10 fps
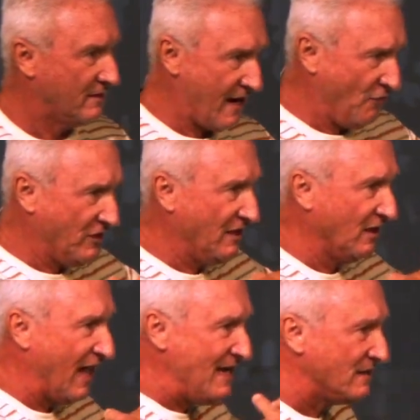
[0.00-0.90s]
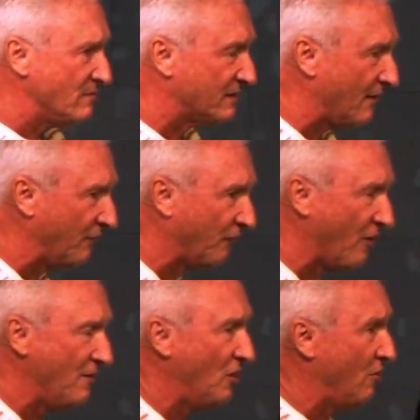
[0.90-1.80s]
devil can lay some stuff in
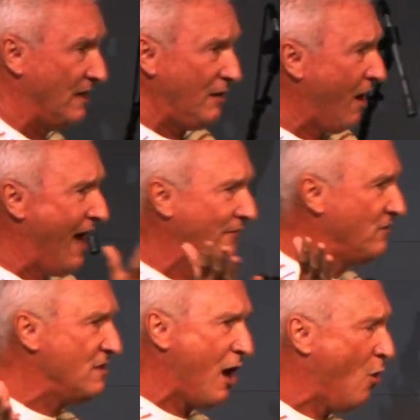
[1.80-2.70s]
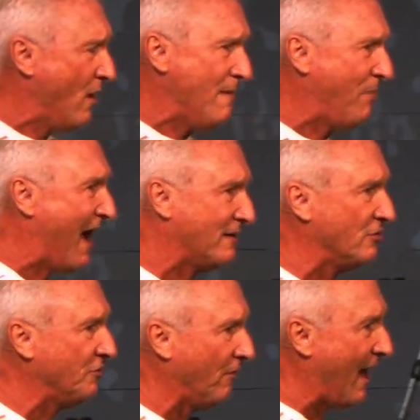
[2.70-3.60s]
front of you and it'll have no impact
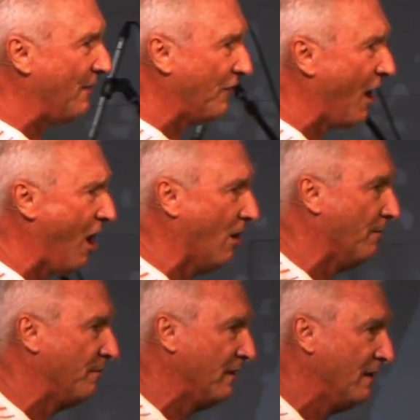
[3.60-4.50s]
on your life at all.